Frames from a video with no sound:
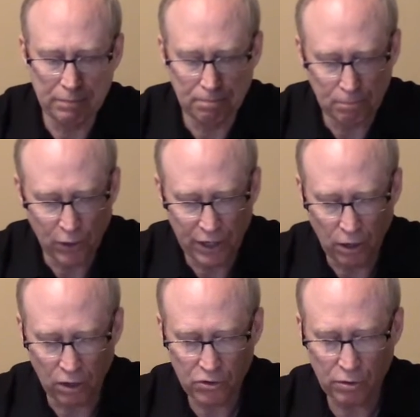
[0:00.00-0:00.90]
we
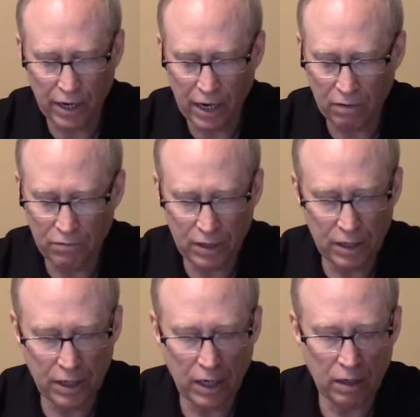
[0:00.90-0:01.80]
also have
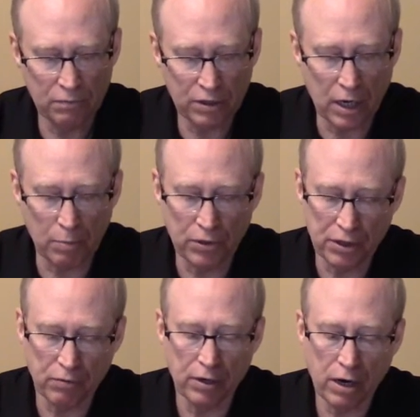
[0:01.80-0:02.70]
the couple of
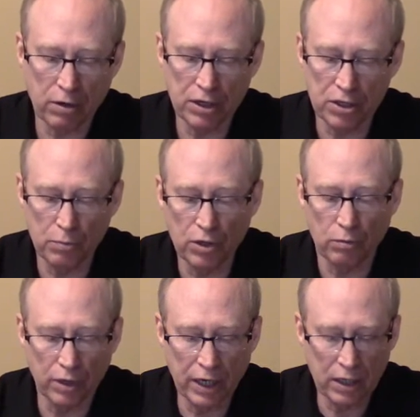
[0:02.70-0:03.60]
different areas I'm going to
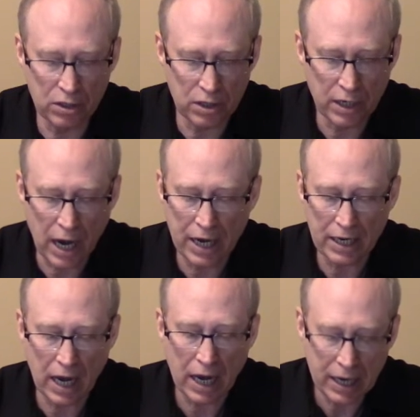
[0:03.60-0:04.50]
read is the
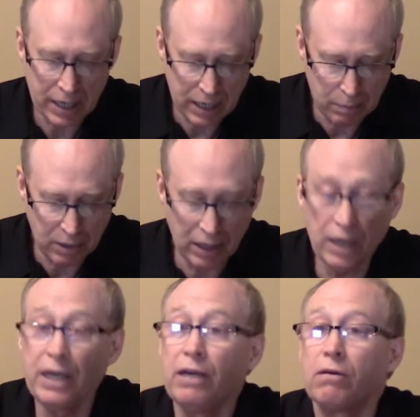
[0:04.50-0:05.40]

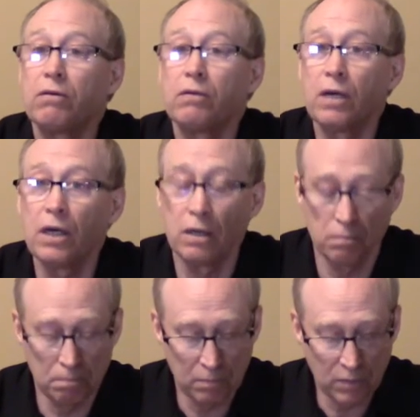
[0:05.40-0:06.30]
IEP
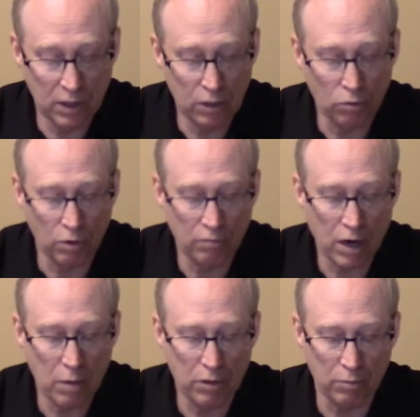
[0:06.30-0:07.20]
Indoor
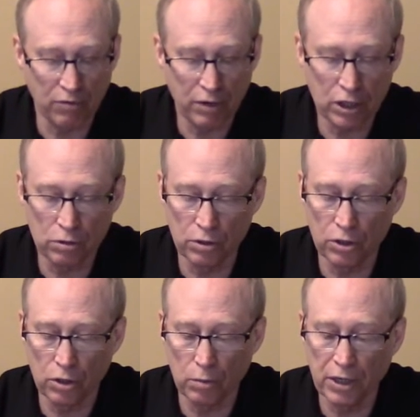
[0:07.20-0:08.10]
Environmental Professional
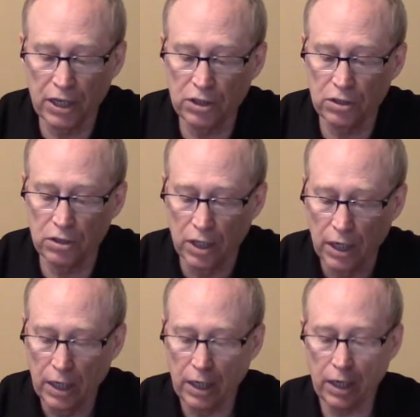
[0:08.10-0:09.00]
Determinations
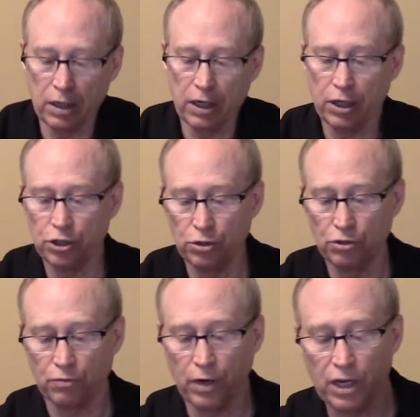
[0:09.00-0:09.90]
and the issues
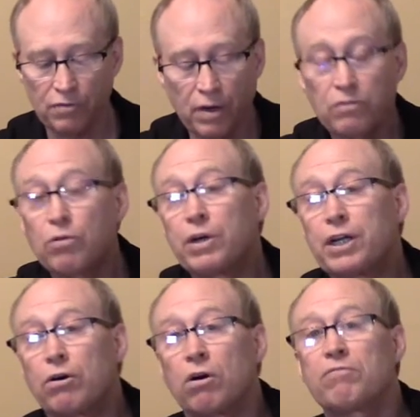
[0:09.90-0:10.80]
for S520
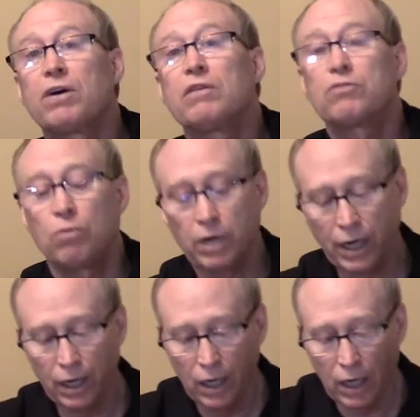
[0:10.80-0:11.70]
and
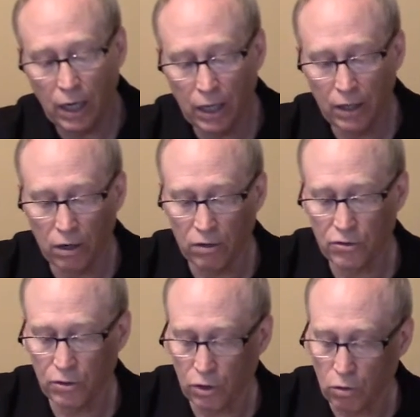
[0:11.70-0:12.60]
R520, and then
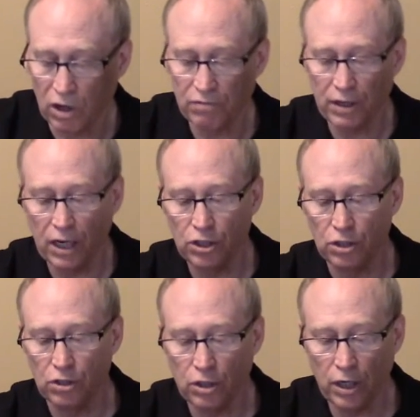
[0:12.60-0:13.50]
also the
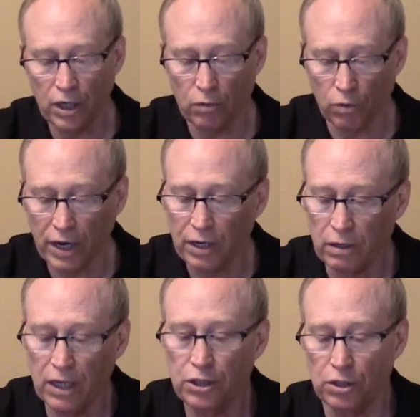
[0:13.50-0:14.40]
qualifications and
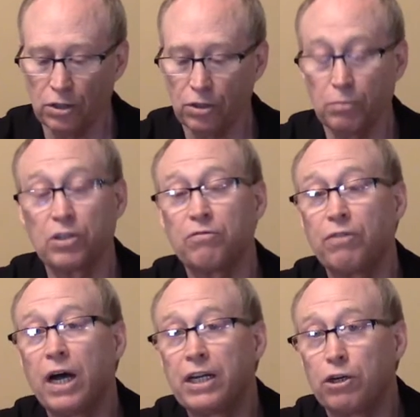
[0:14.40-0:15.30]
regulations. I'm going to
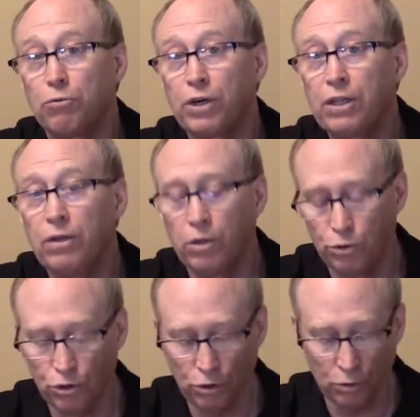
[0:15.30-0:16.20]
find and read
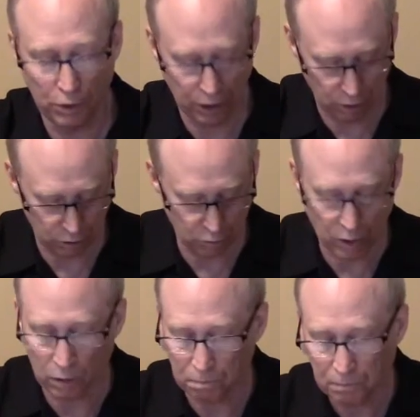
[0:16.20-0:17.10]
those two in here as
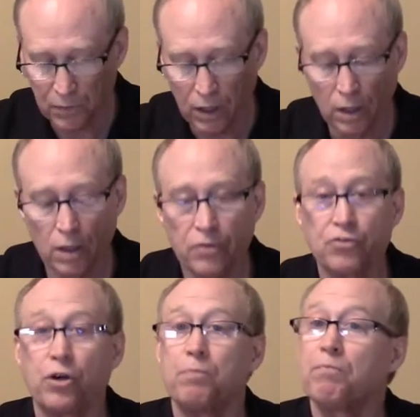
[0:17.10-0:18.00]
well.
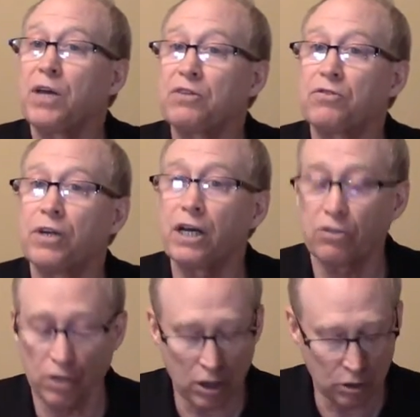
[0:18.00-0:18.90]
So that's the
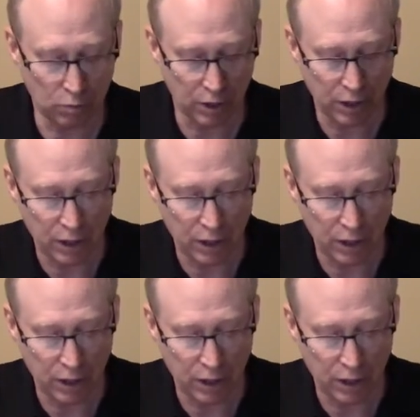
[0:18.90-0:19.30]
next section we're going to